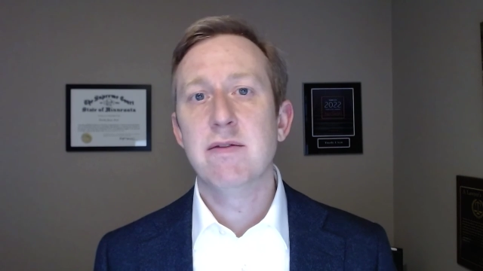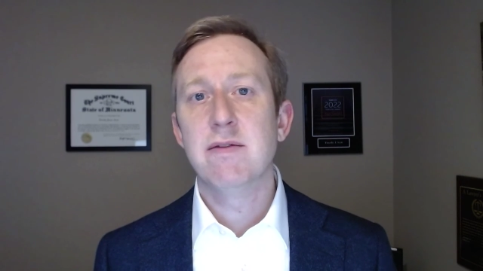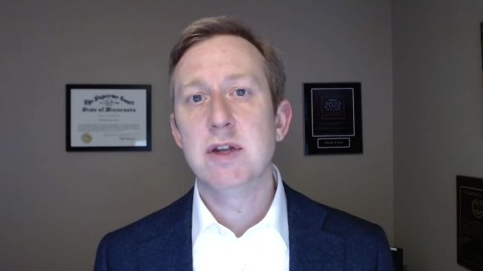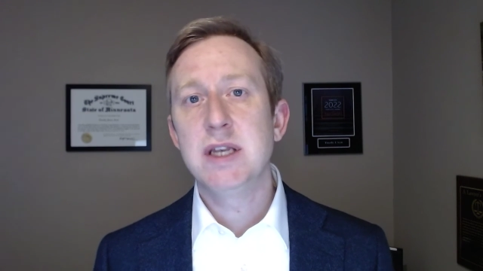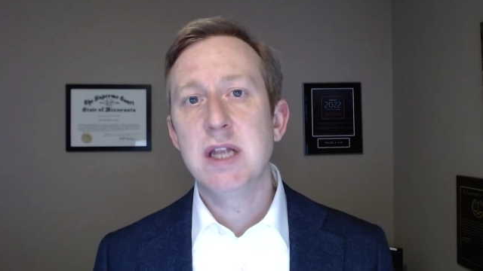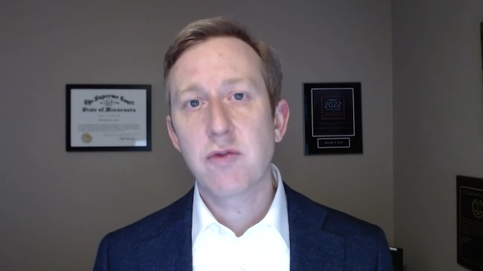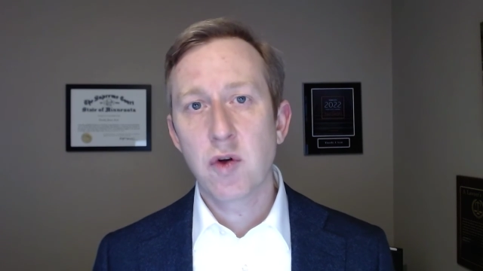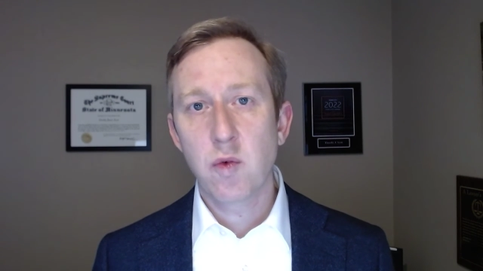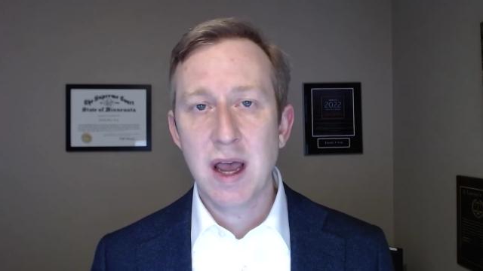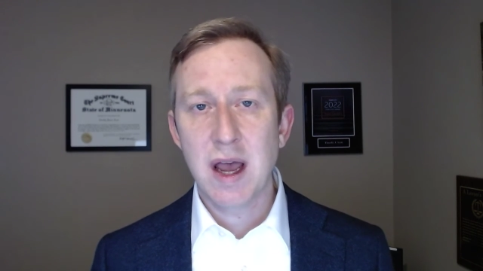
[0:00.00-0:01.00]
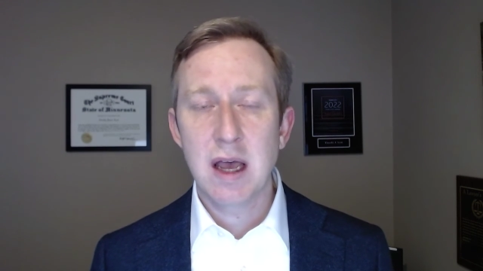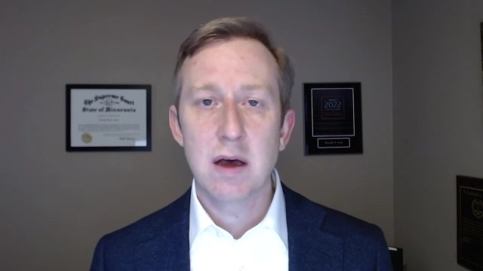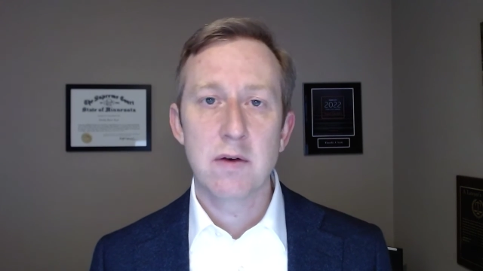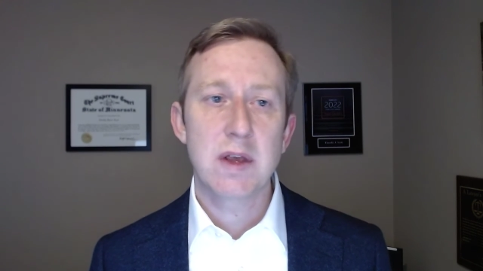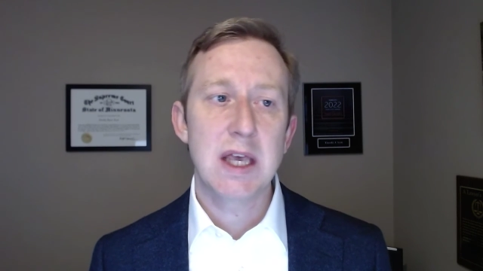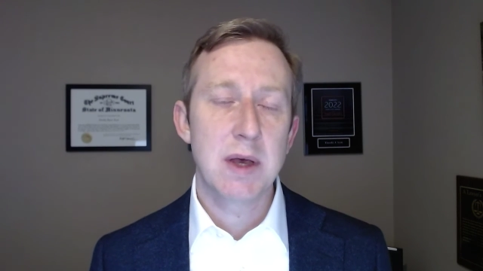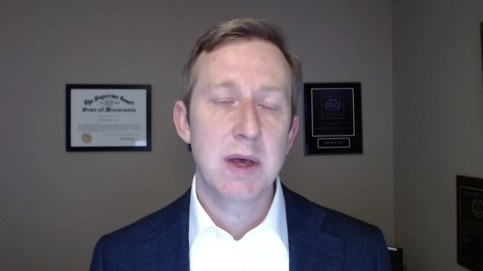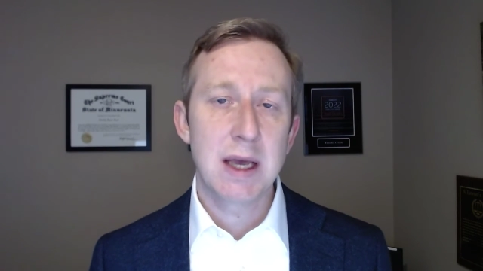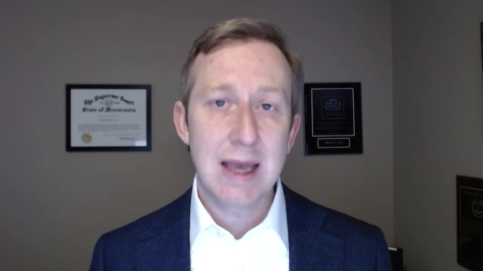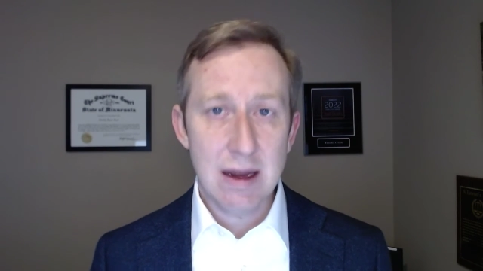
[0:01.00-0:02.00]
They have a different way of
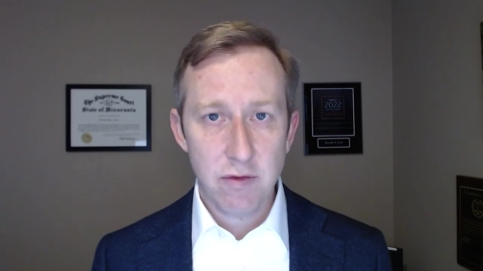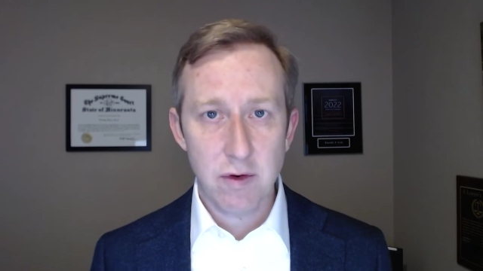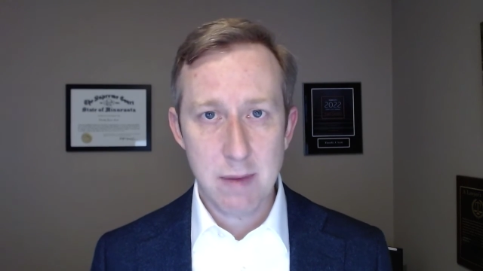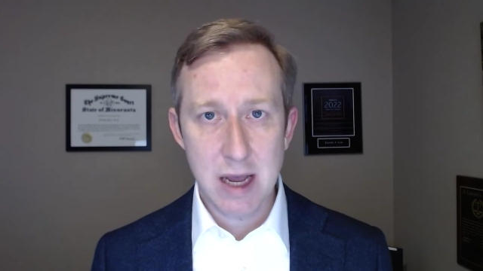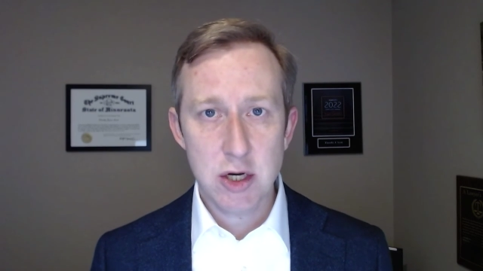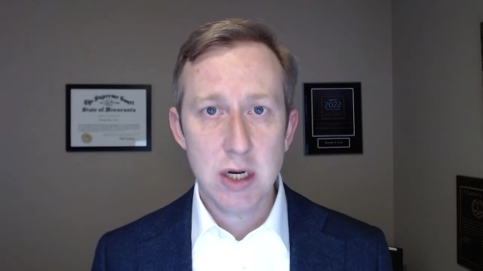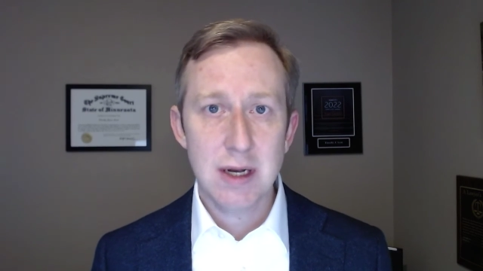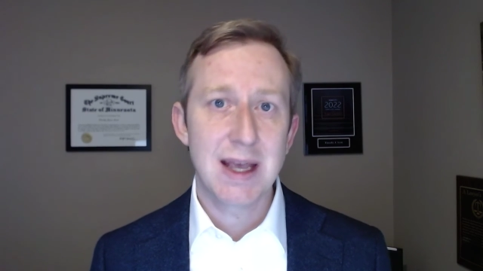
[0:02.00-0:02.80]
keeping information,